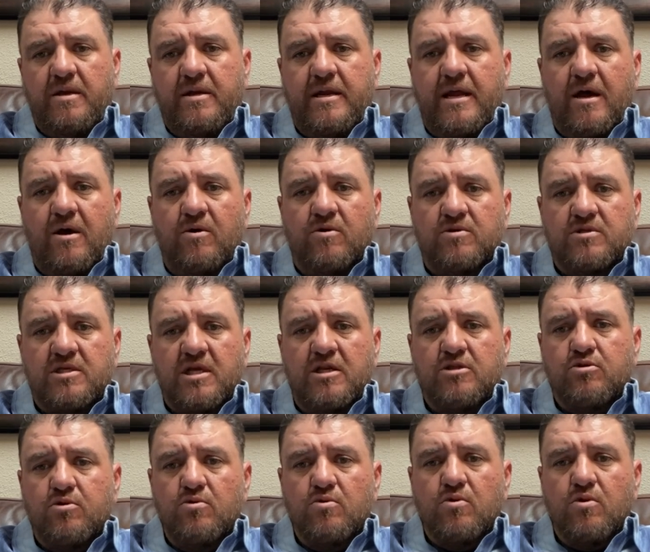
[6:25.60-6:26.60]
Now, Jose
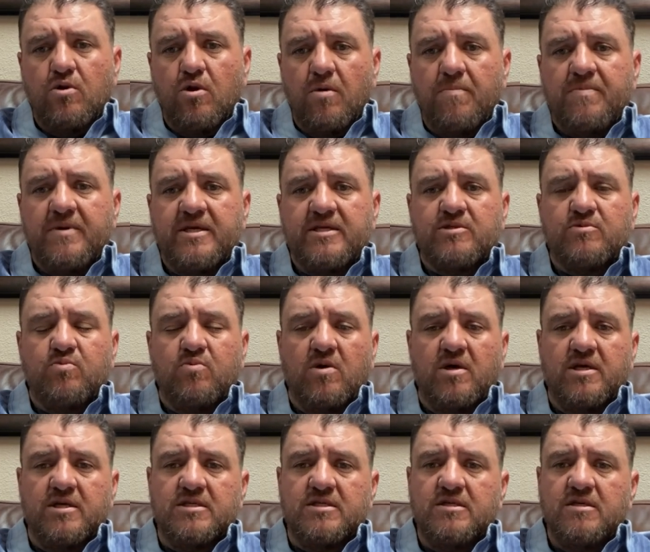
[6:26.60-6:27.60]
El Toluco López
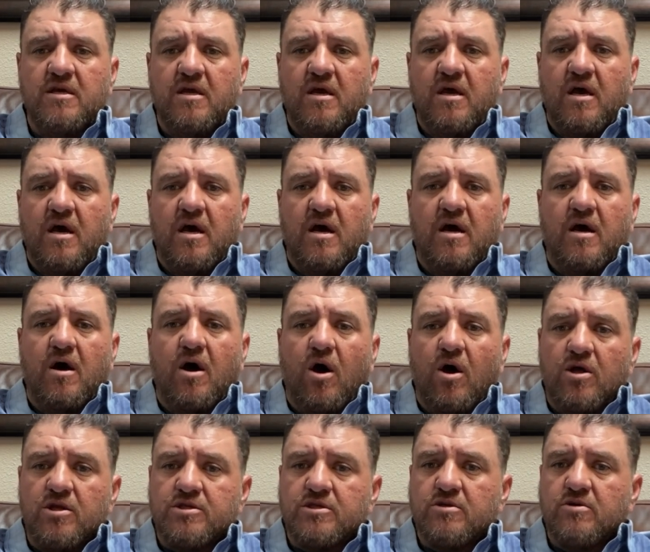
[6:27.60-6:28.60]
was
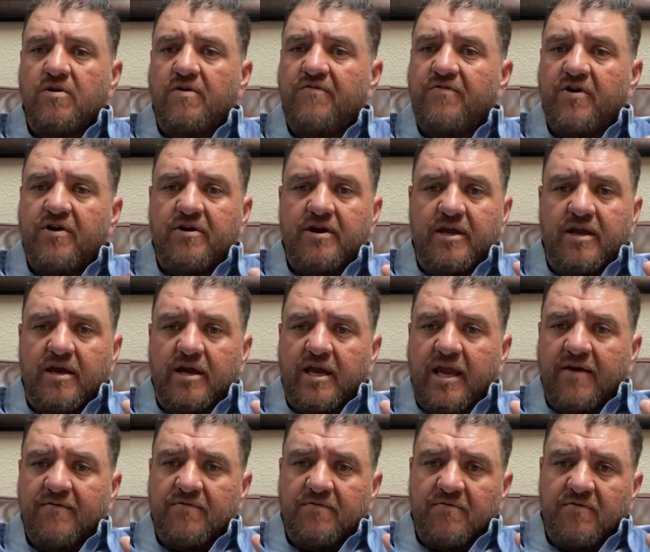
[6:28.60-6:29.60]
also
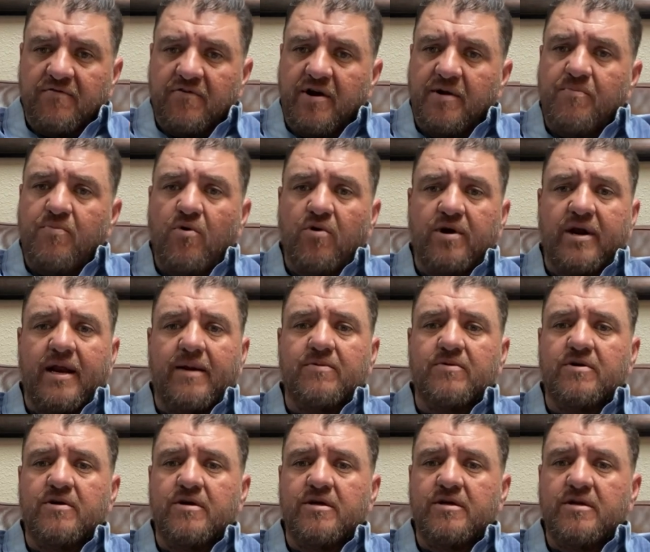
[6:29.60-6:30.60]
came from a very poor
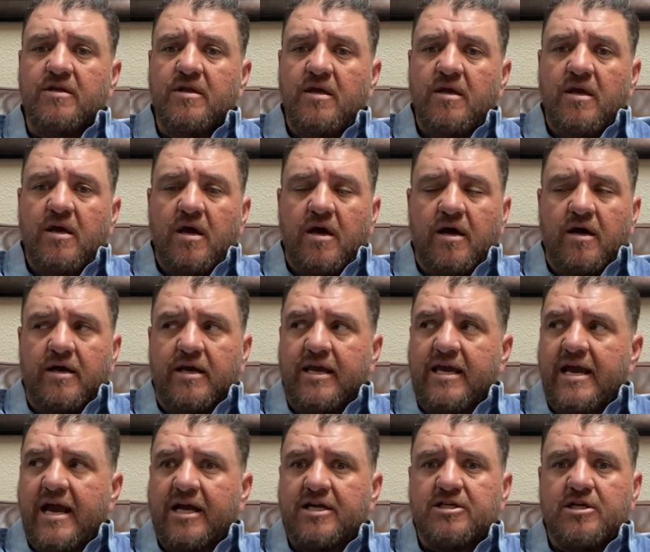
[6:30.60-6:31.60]
neighborhood.
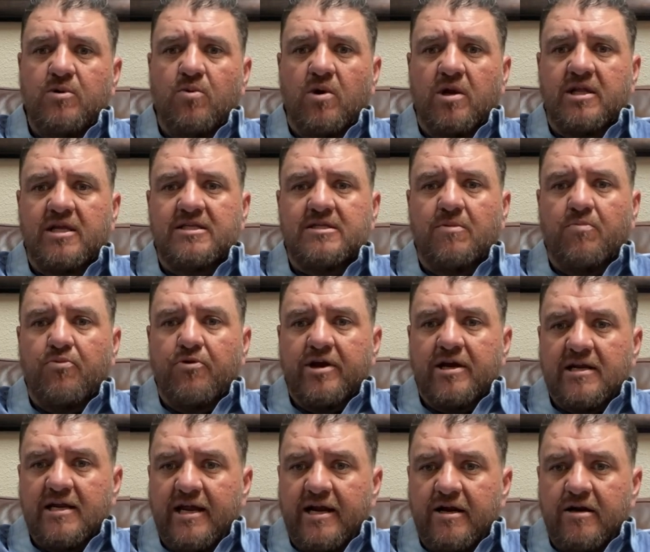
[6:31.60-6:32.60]
He actually worked as a
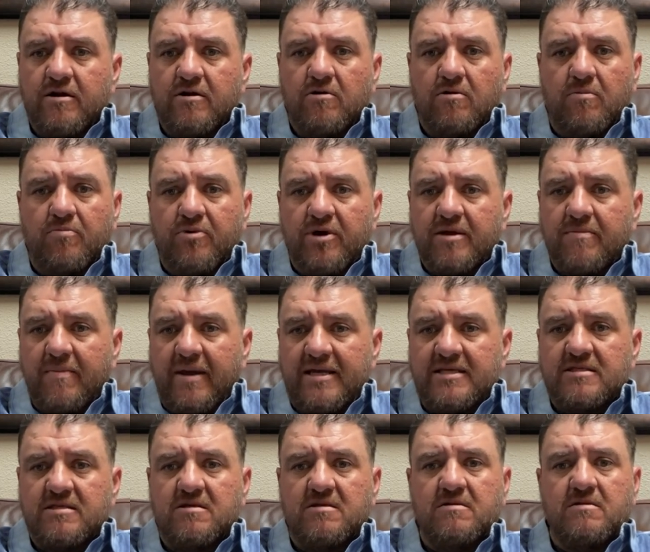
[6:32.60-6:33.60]
bricklayer or a brick
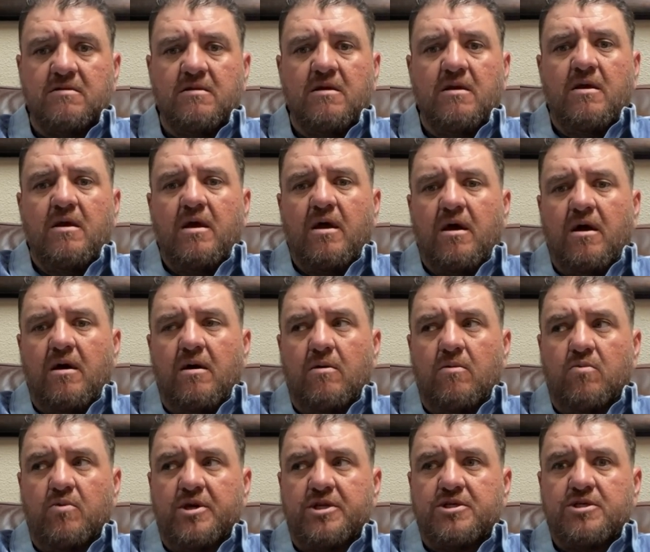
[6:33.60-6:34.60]
mason,
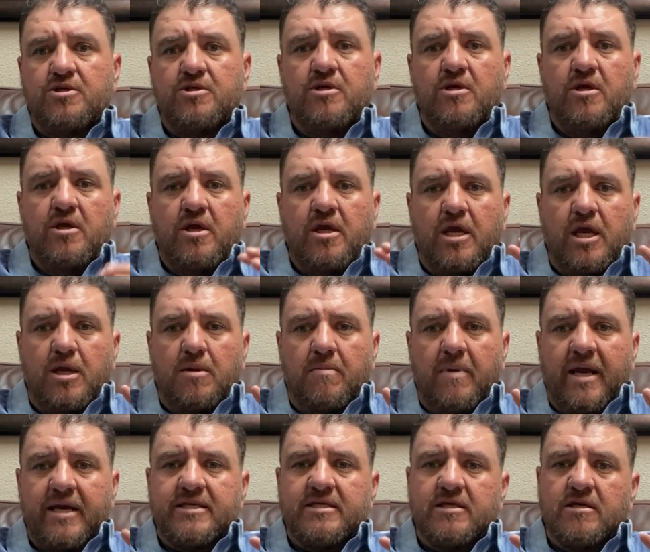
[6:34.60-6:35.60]
which in
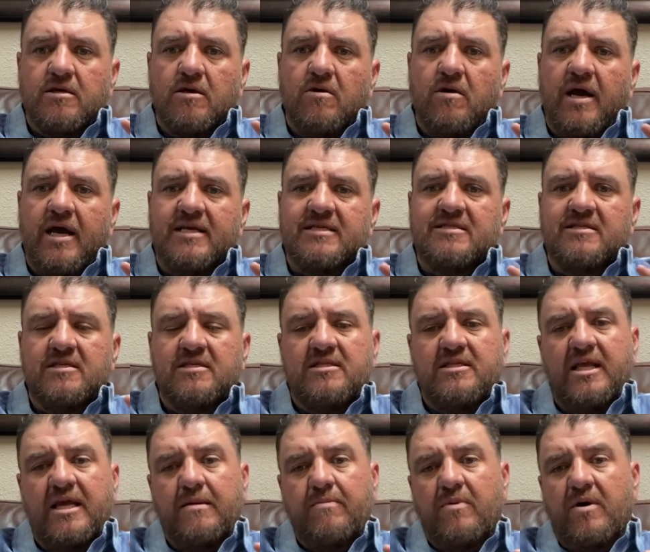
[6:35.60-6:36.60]
Mexico has the
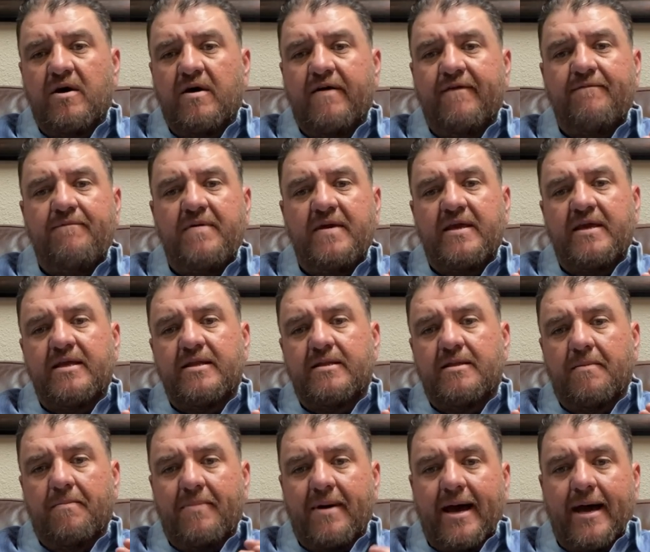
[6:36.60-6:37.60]
stigma of
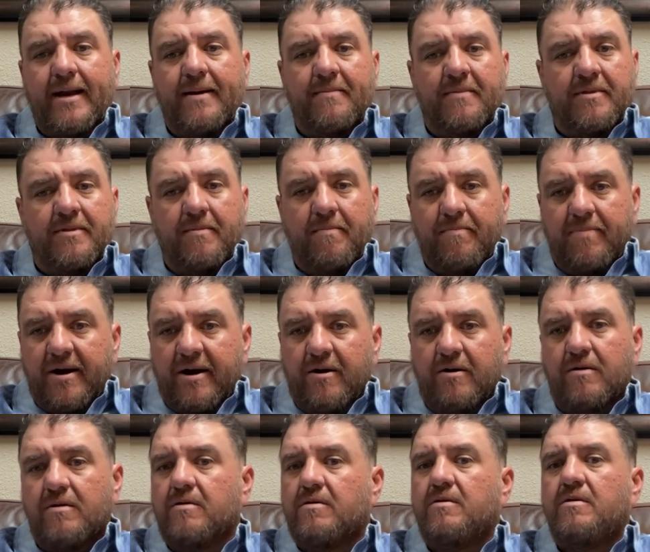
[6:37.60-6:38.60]
being the bottom of the
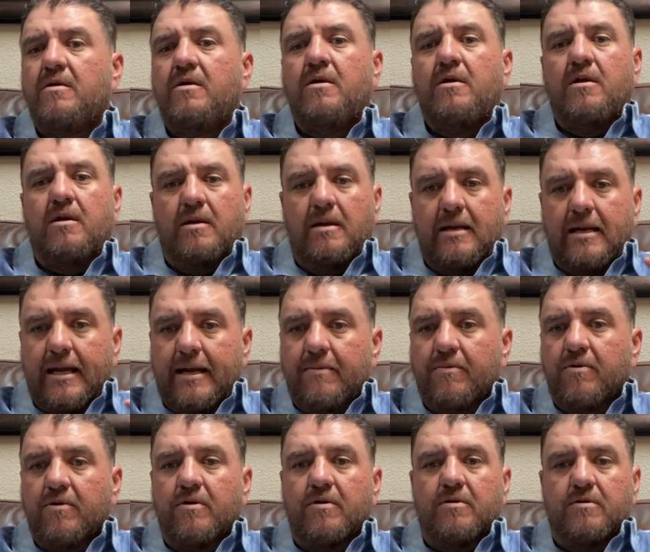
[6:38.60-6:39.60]
barrel
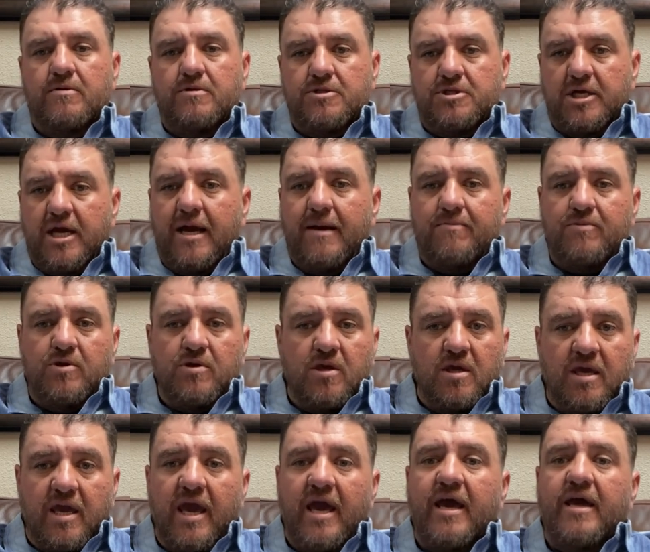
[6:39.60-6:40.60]
labor job you
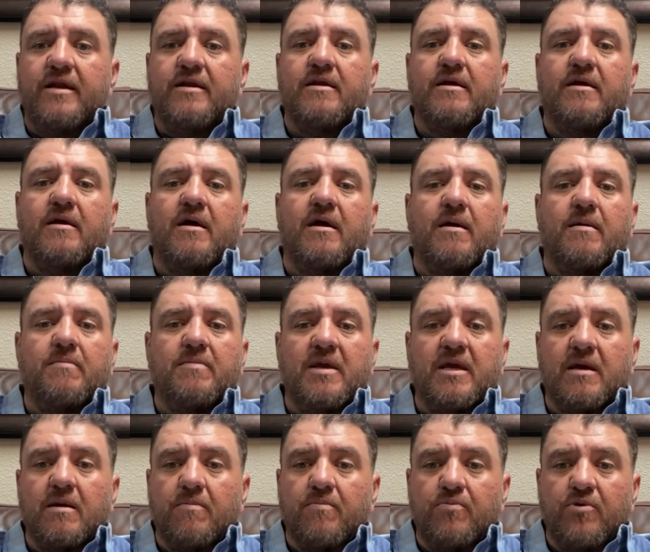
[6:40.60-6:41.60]
can get.
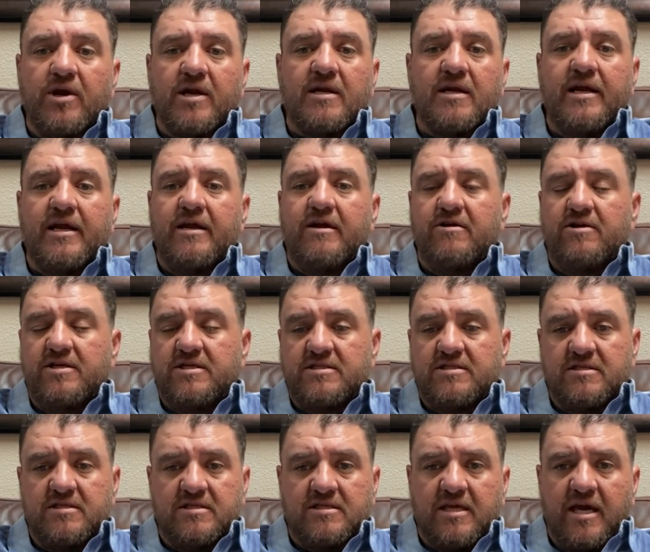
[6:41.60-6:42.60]
Being a bricklayer
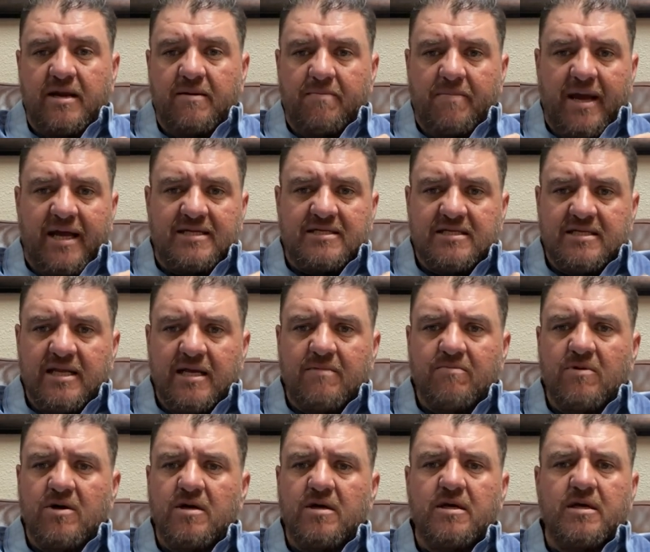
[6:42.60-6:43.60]
is got a bad
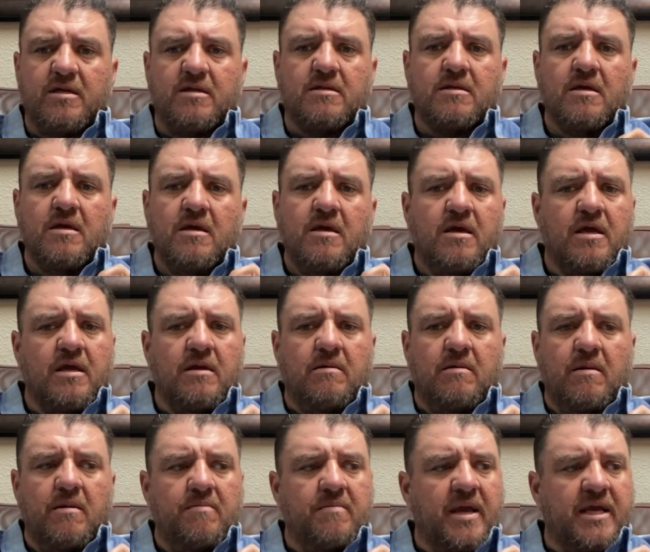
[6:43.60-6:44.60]
stigma. It
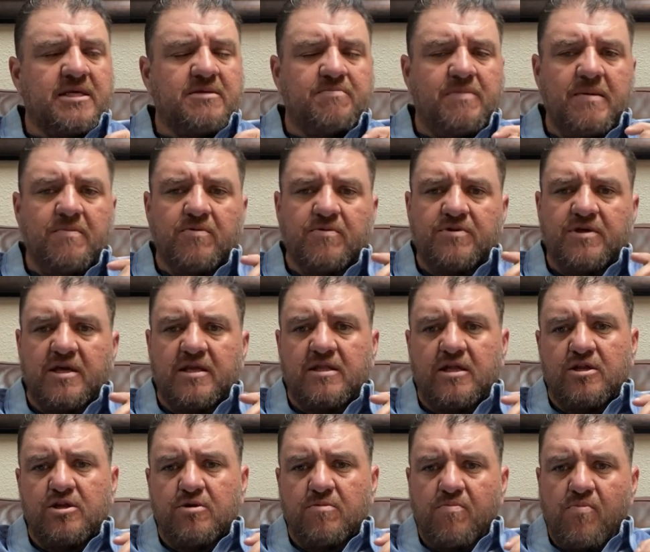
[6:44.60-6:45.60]
makes people think
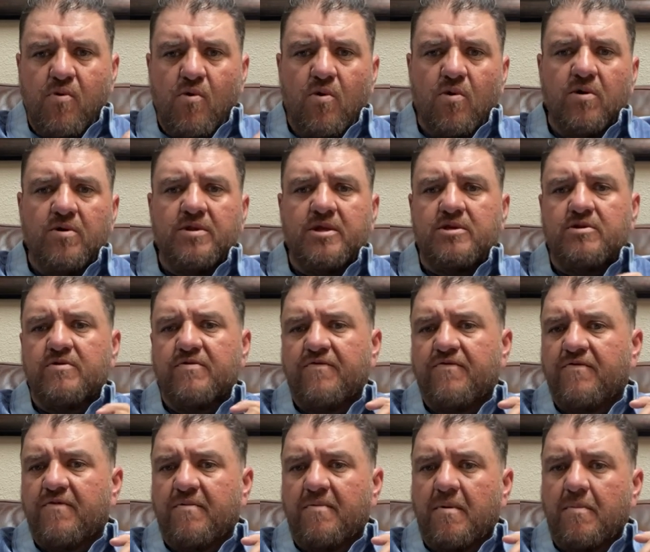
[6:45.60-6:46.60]
that you're poor, that you're
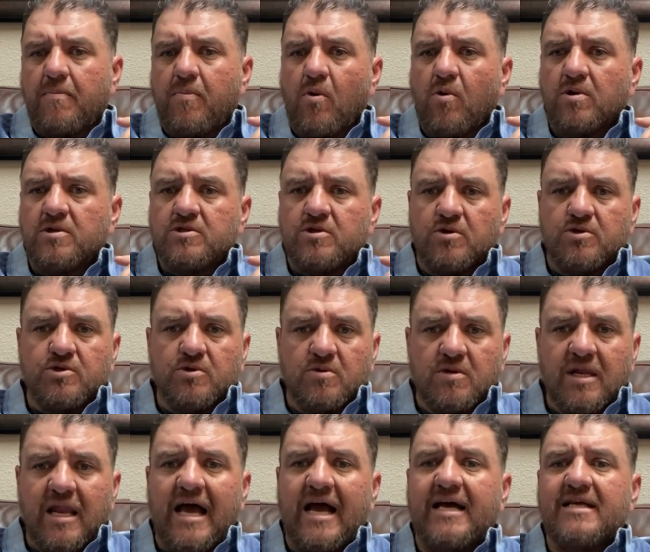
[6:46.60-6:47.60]
from a poor social
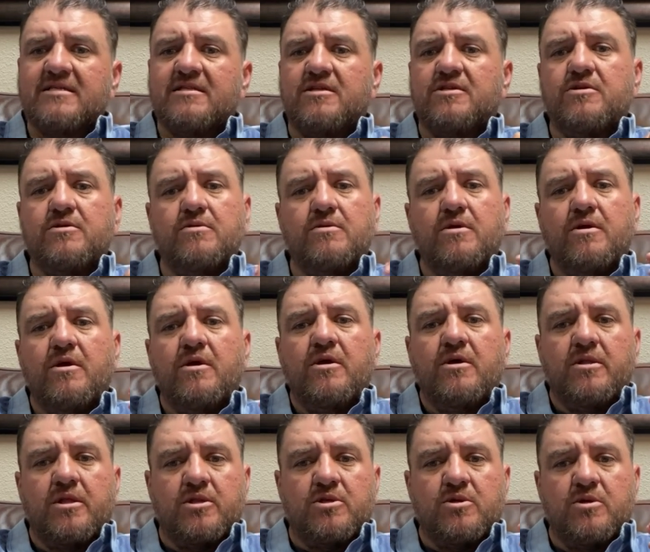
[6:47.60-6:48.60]
class, that
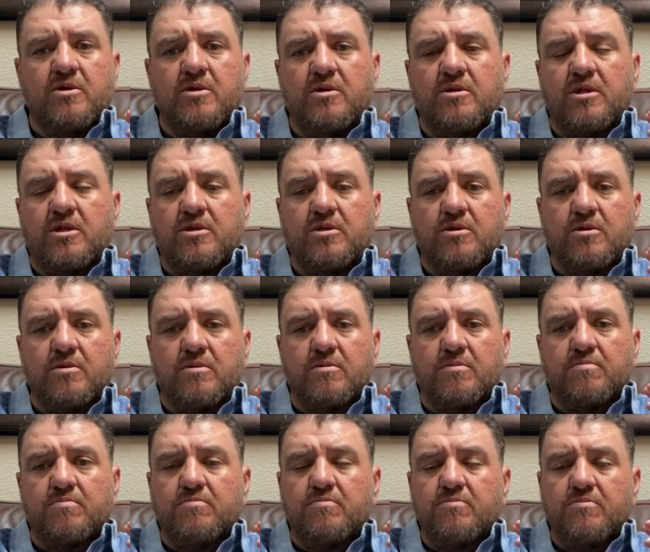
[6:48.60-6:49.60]

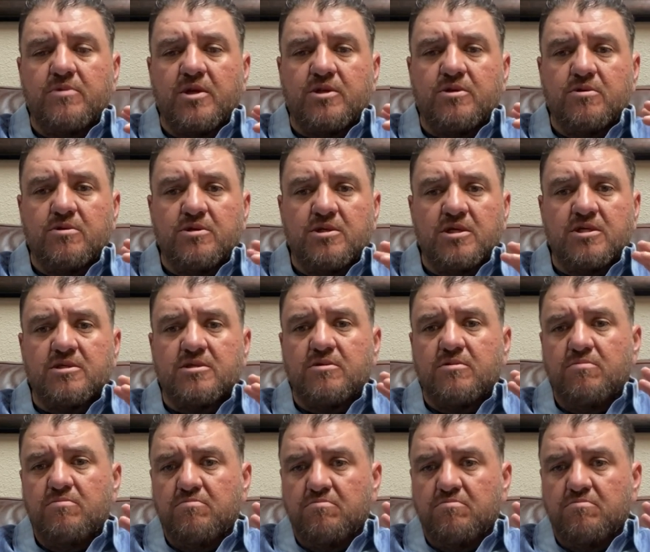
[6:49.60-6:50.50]
you're just